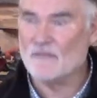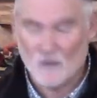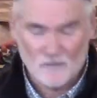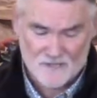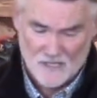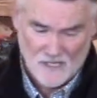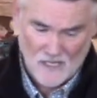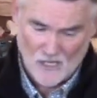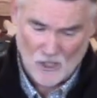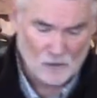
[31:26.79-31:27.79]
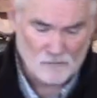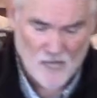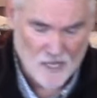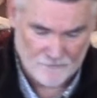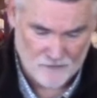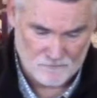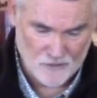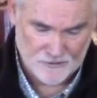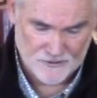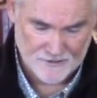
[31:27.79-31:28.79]
There was a whole lot of
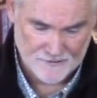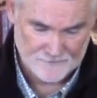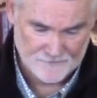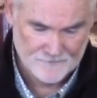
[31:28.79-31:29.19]
commotion.